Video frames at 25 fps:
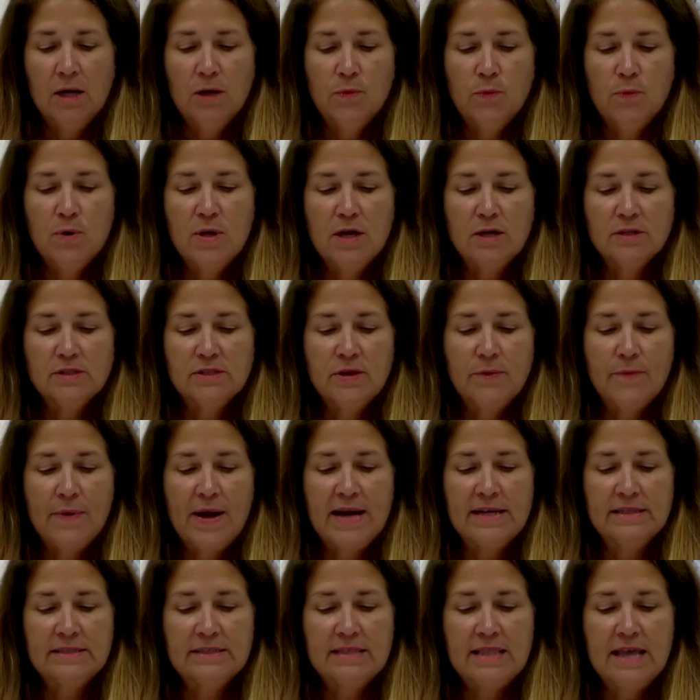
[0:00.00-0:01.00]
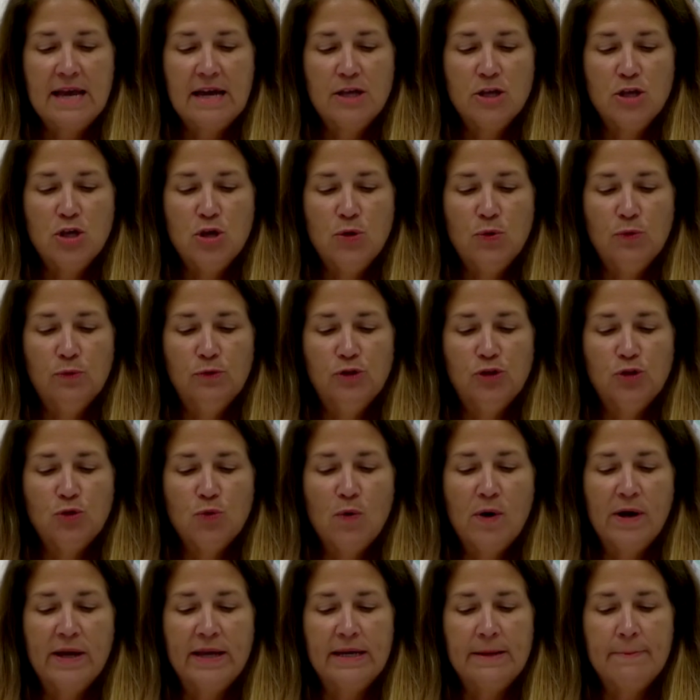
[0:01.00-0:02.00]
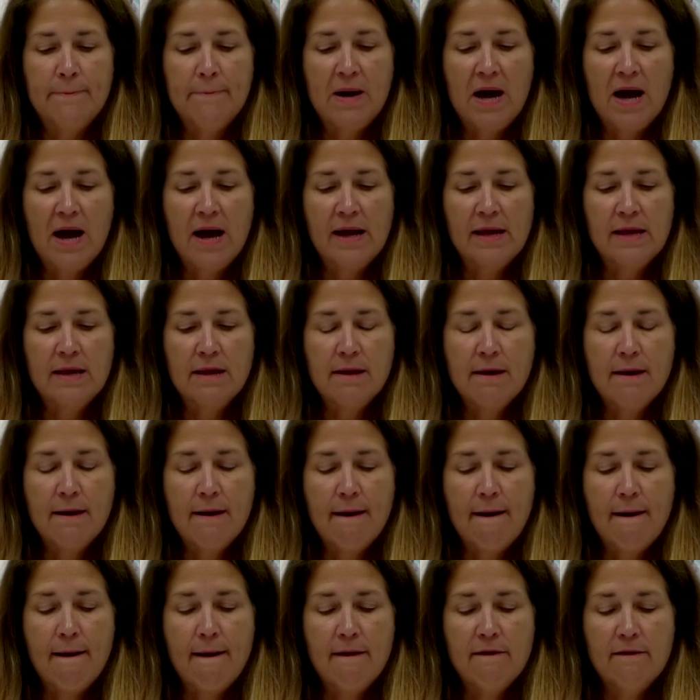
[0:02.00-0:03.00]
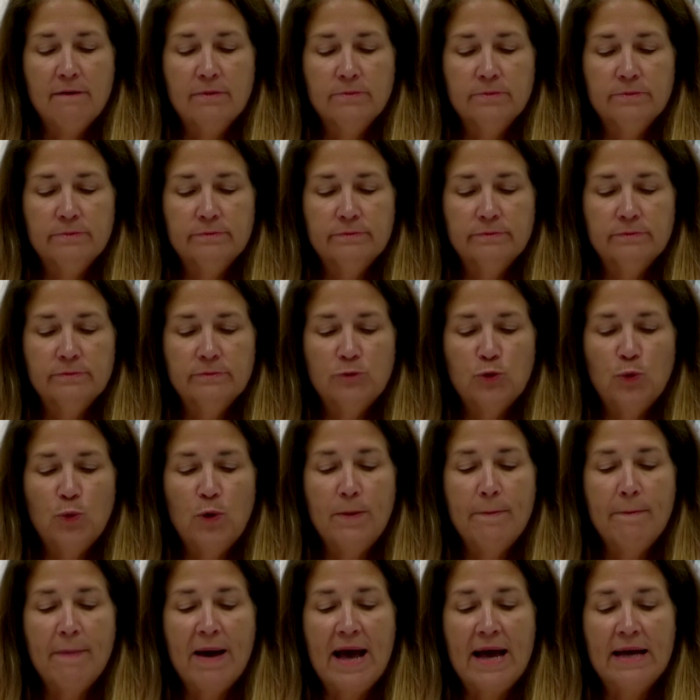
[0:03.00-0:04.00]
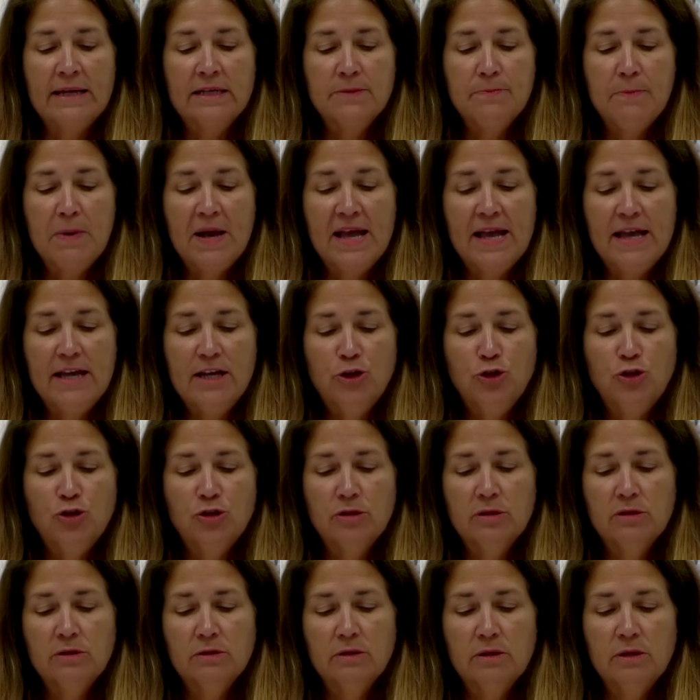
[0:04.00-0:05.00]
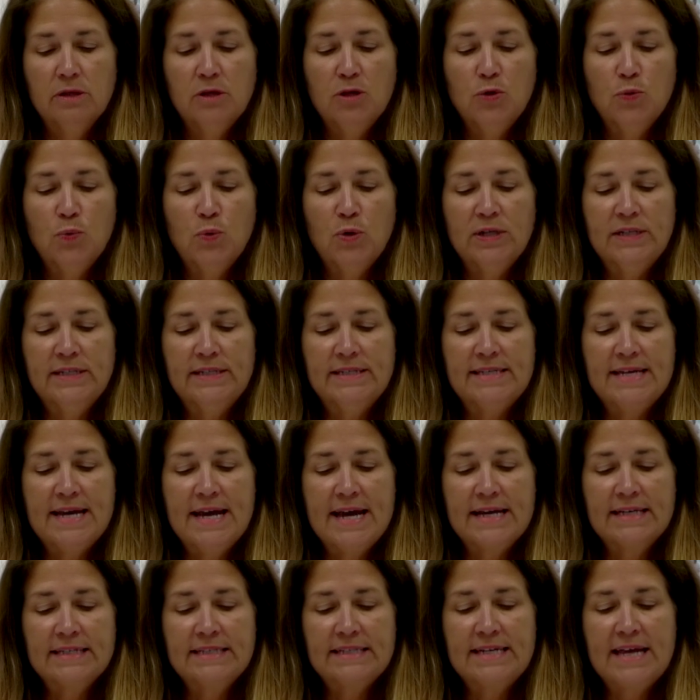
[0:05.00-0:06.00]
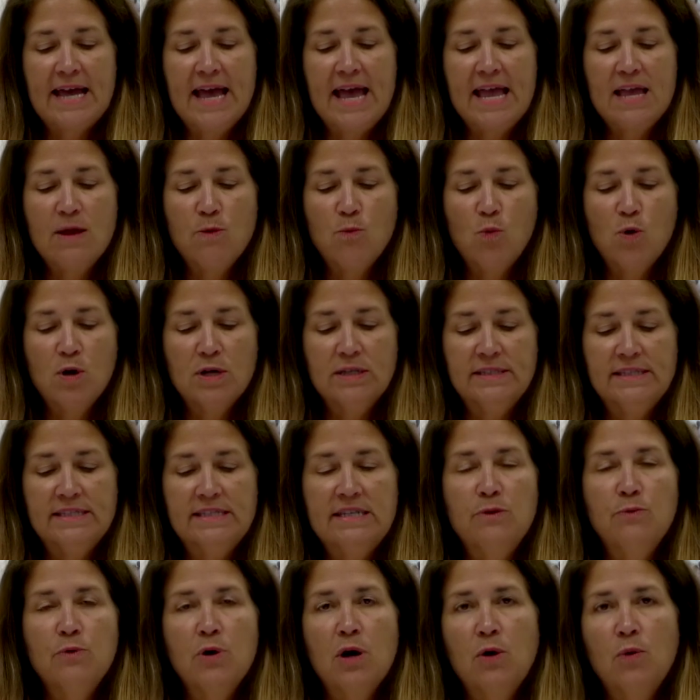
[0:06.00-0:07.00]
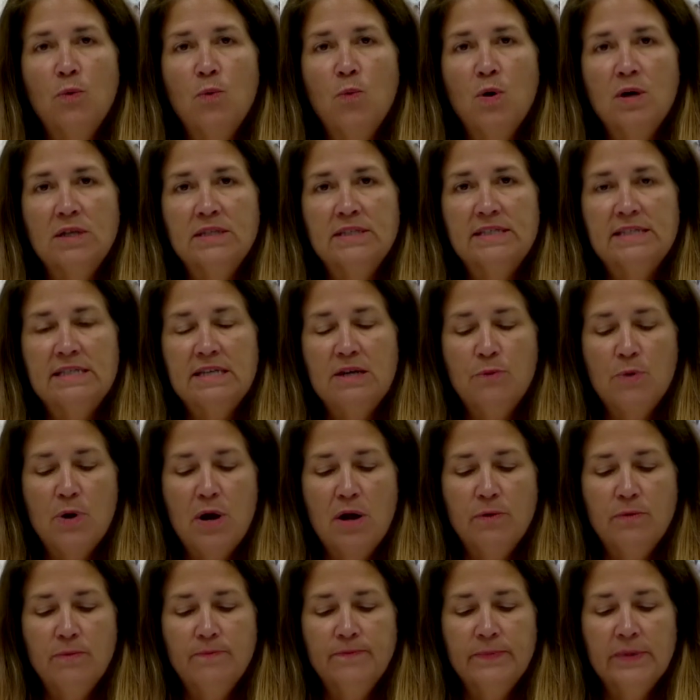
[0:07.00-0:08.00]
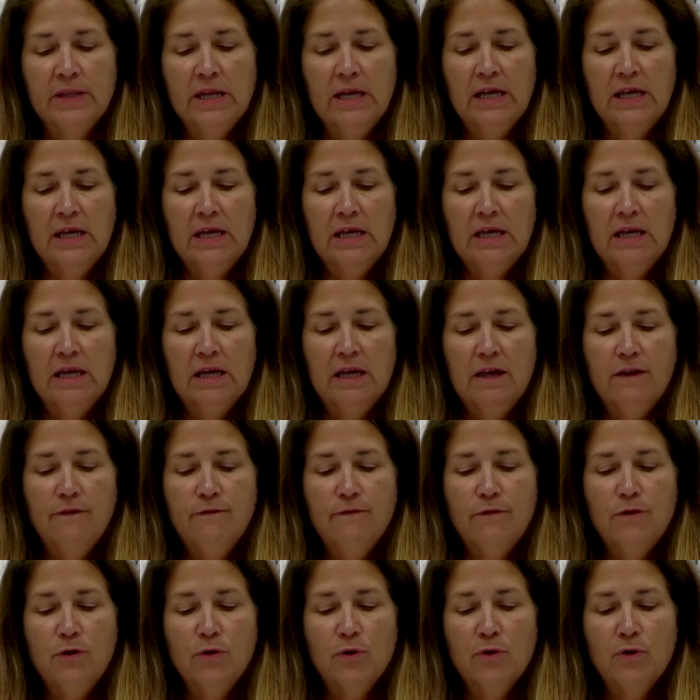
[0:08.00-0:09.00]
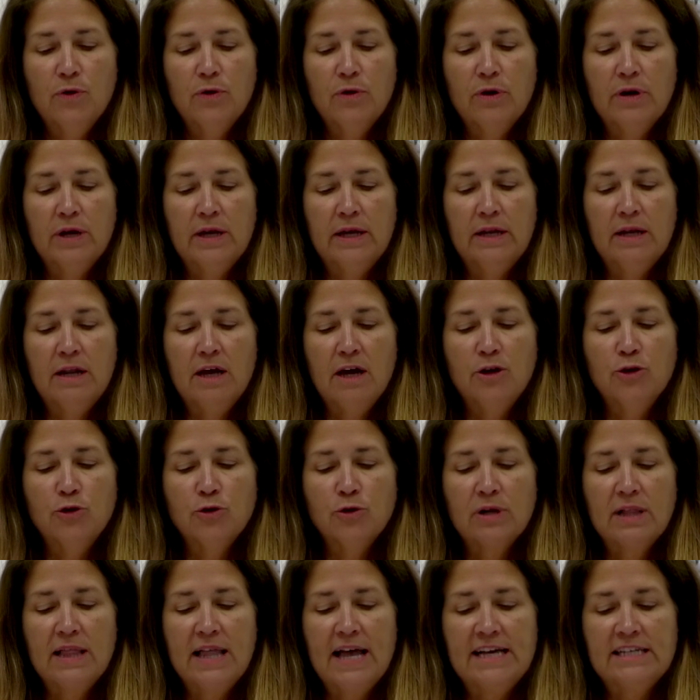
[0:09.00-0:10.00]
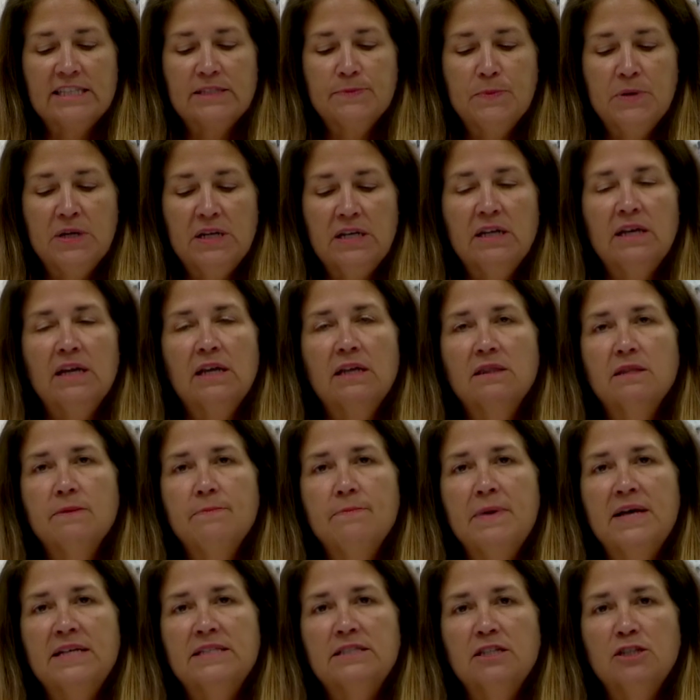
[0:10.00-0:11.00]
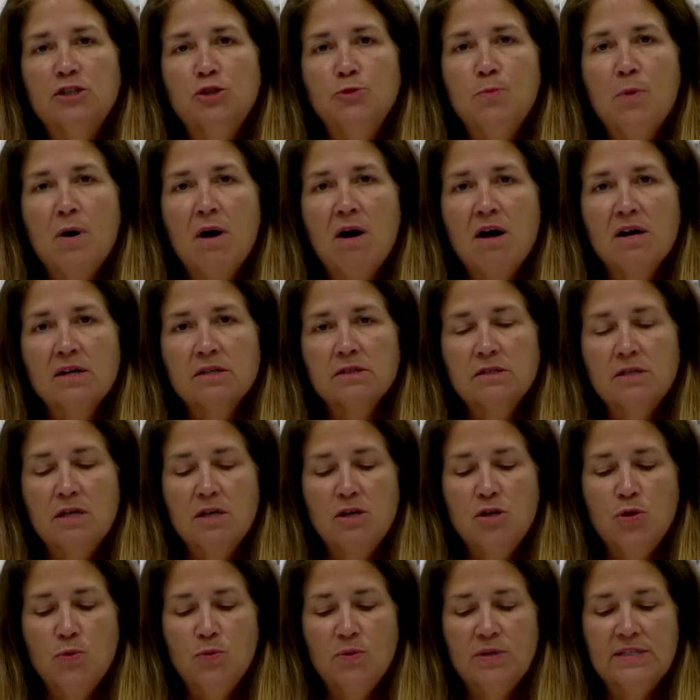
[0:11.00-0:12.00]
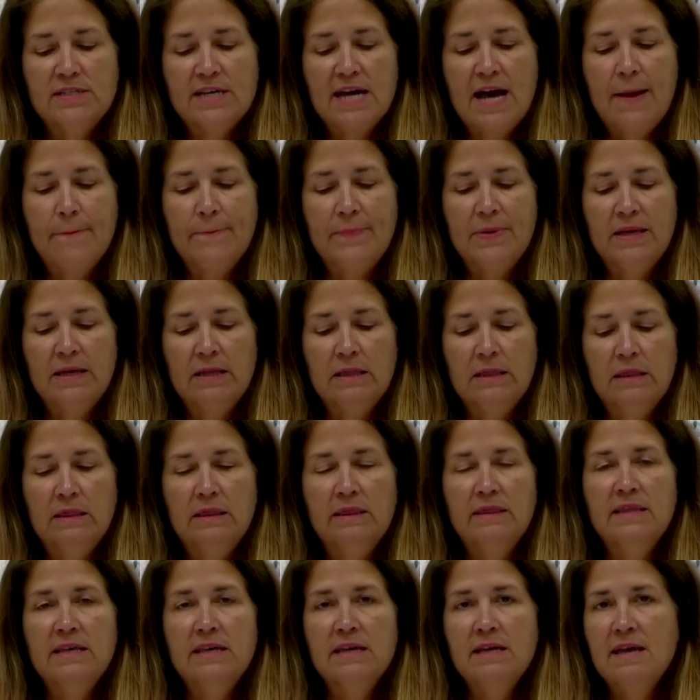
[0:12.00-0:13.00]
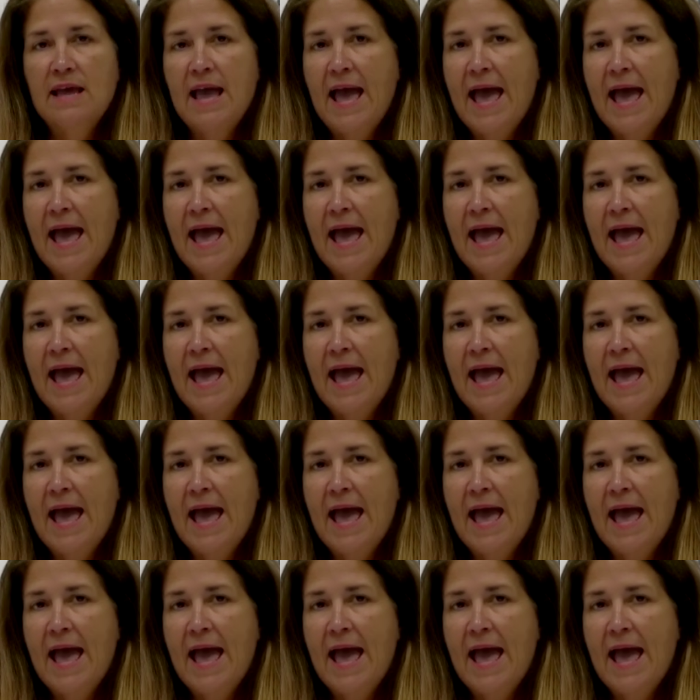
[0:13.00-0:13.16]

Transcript: We also ask that you join my uh, Remind page. You would text 81010. If you're an underclassman in the message box, you would type in the